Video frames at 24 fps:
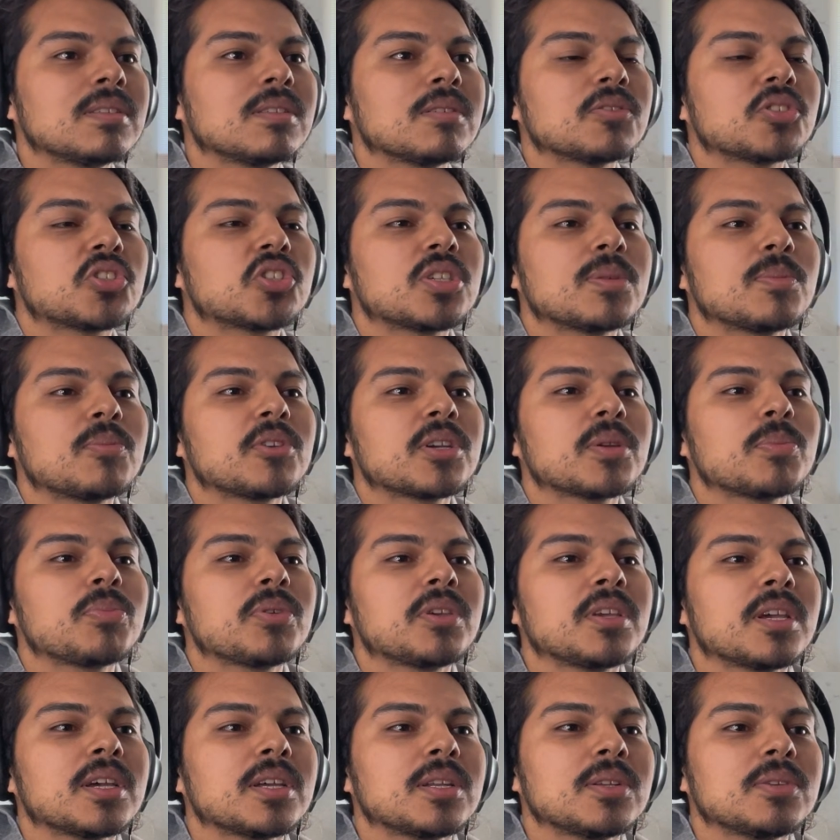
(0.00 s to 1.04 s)
The shimmering
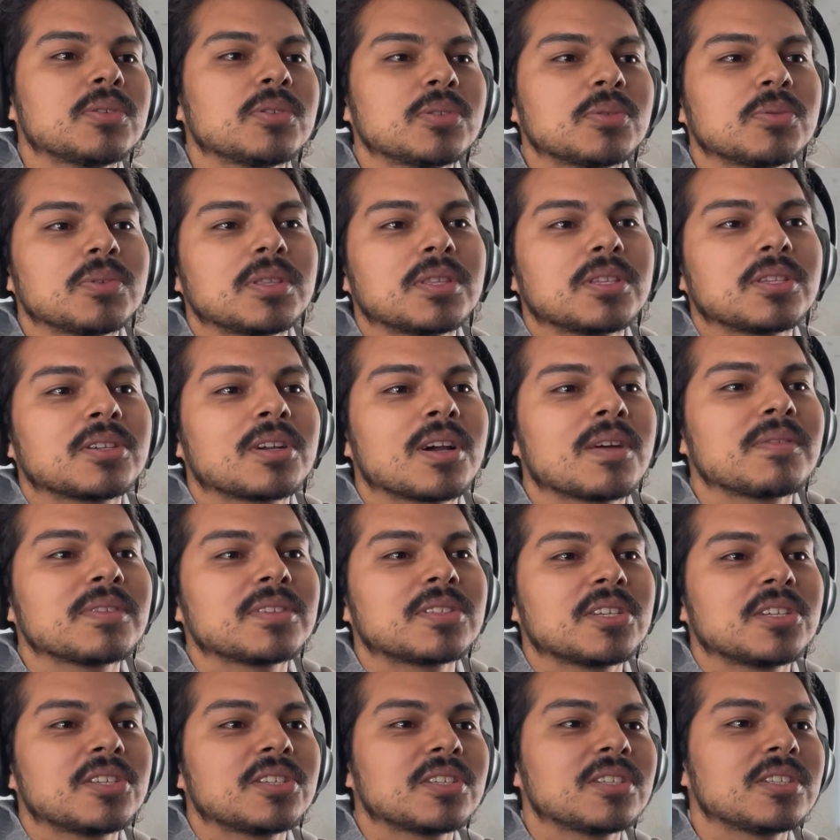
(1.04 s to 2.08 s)
pianos with this
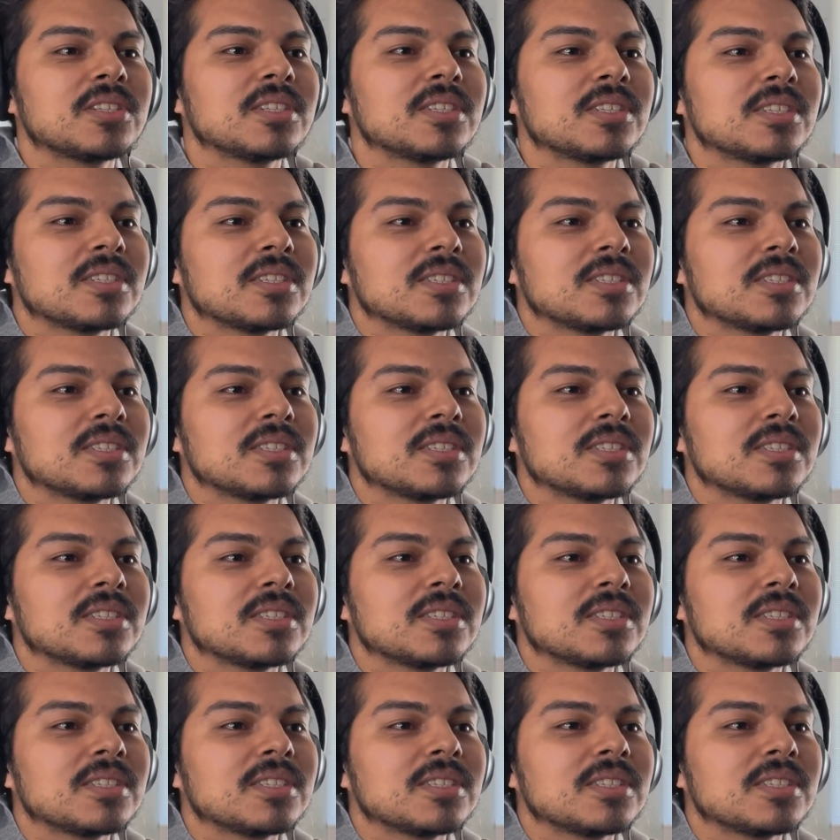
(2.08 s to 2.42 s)
conversation.